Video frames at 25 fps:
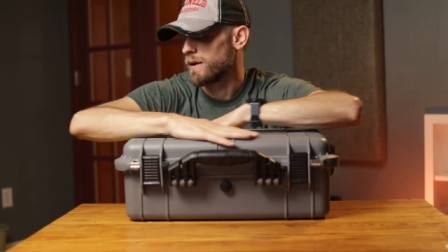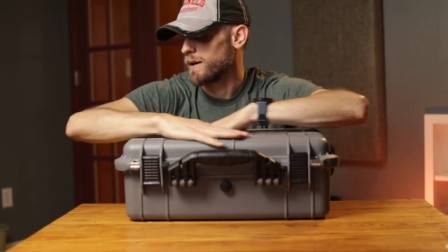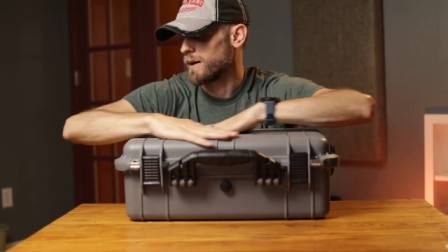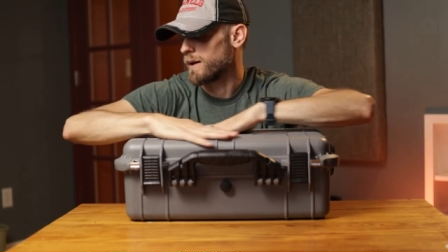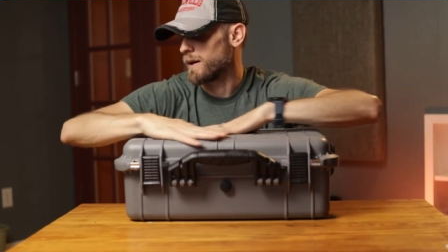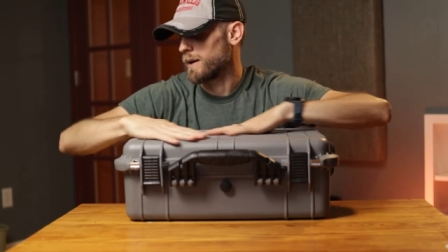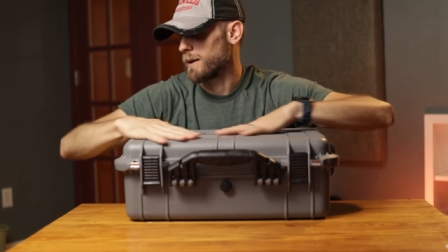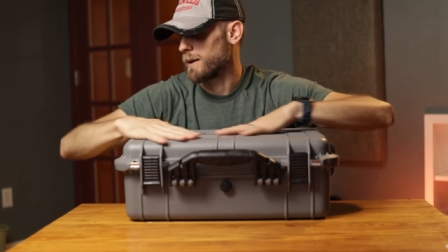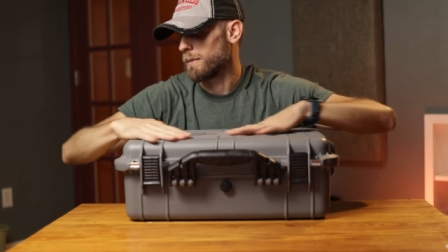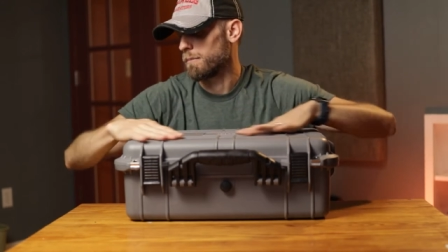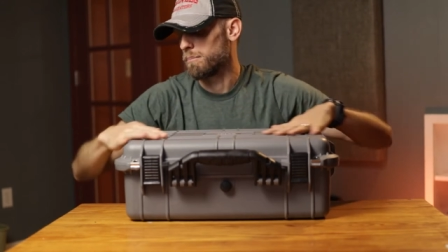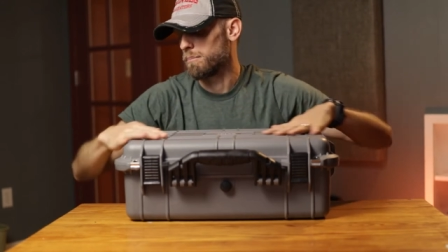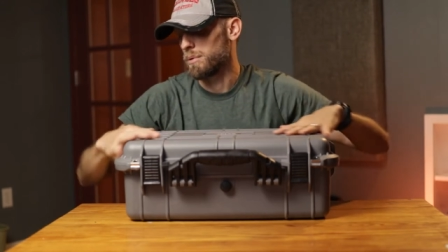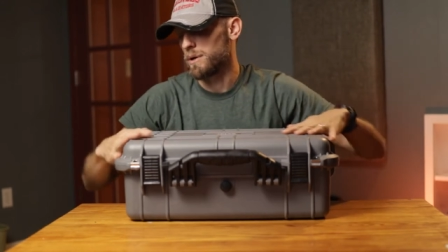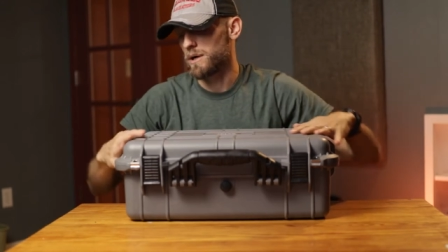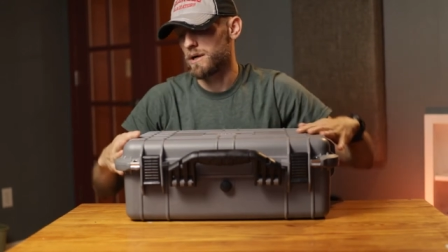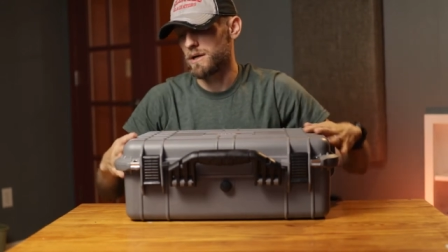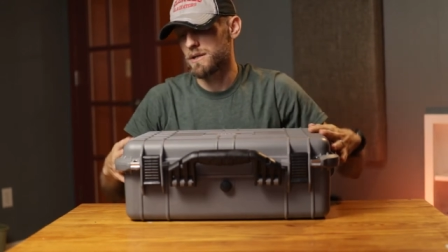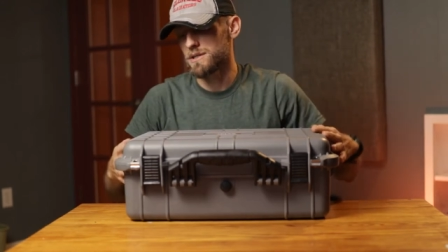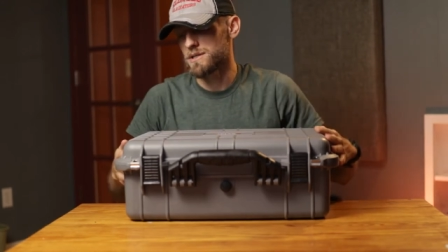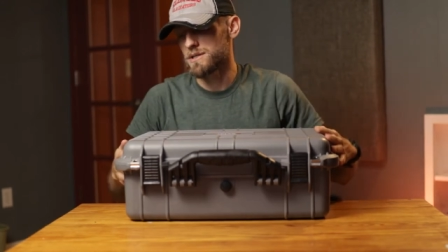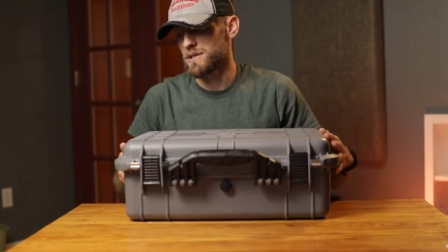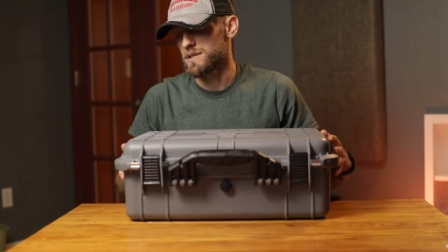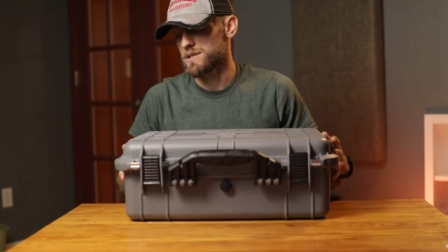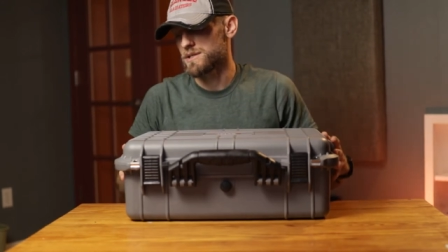Uh,
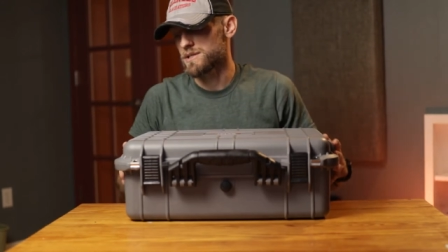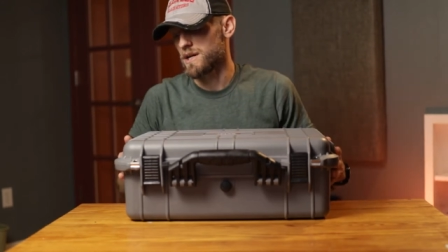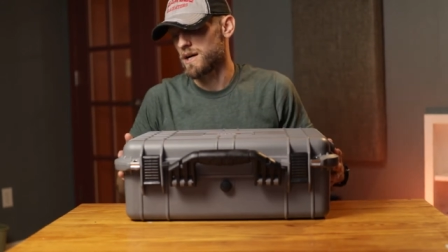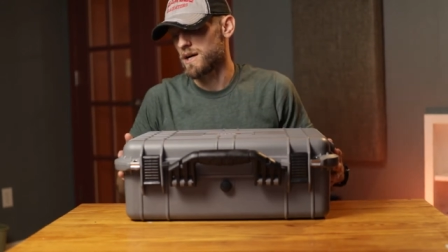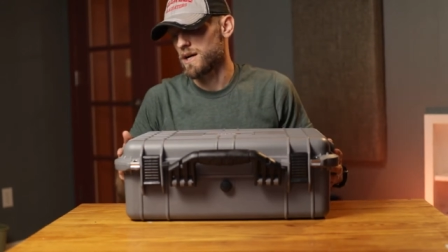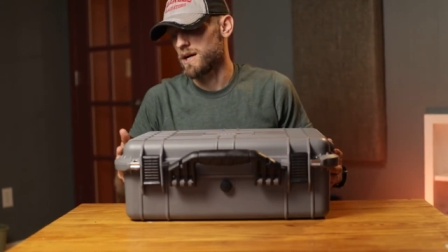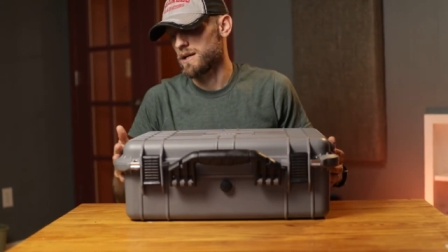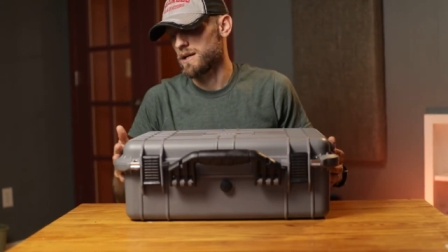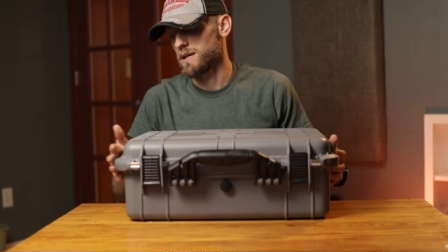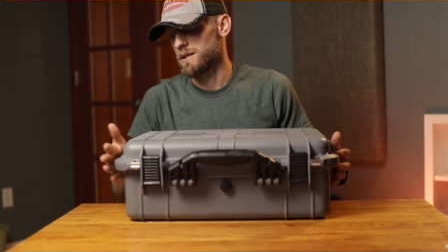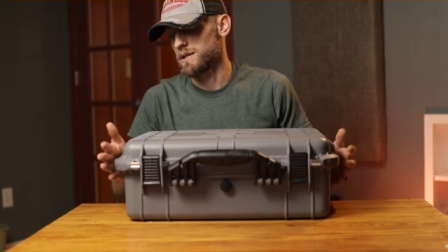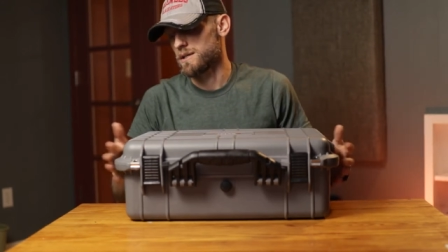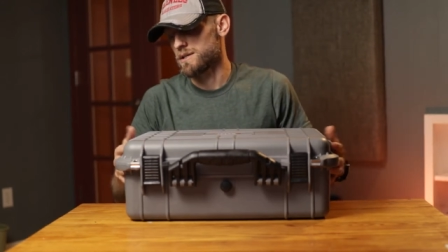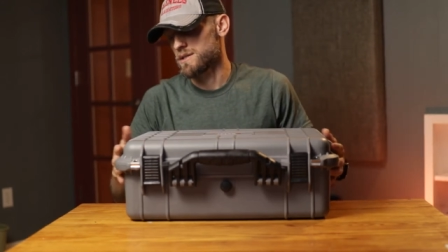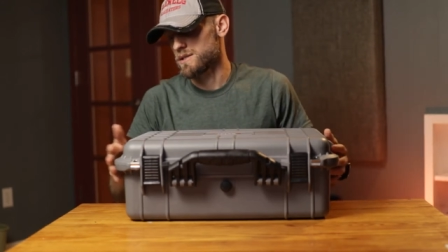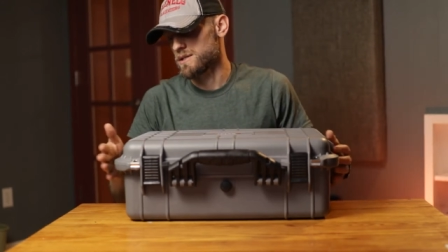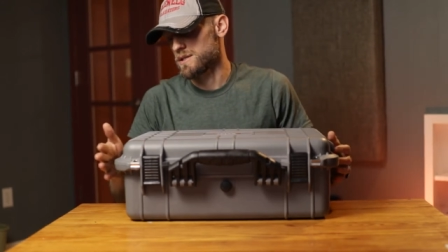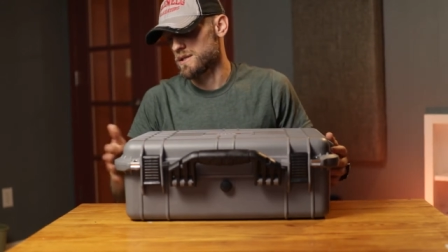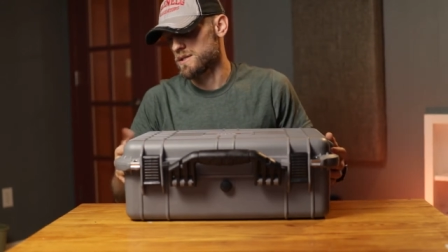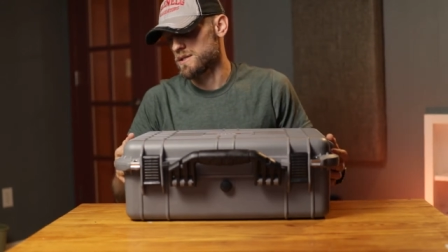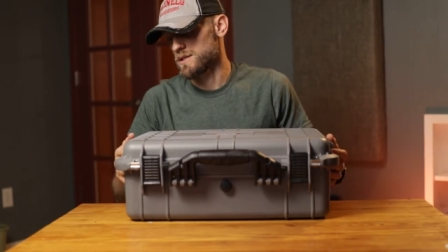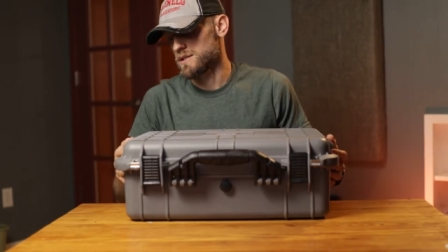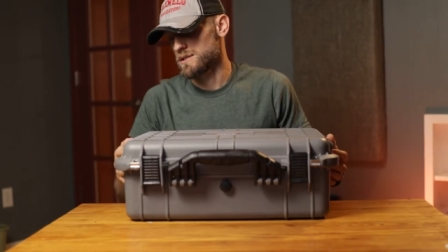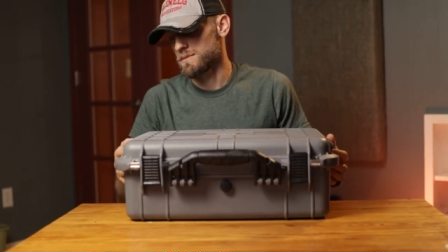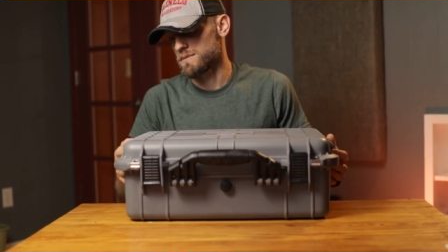but it's got it's
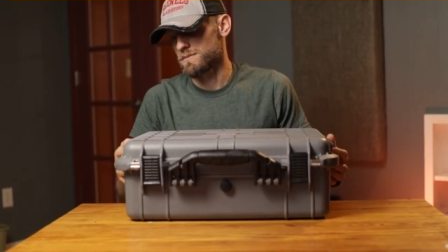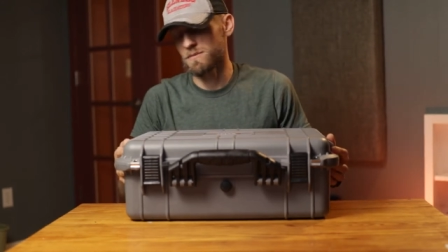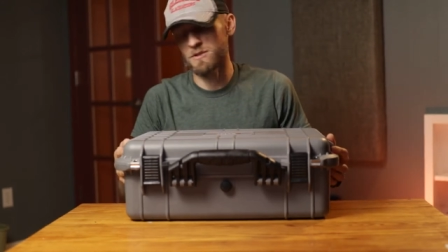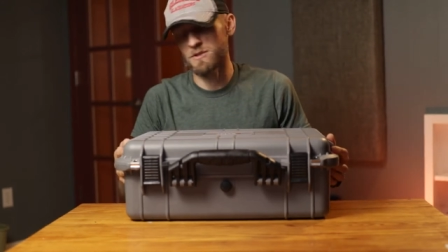it's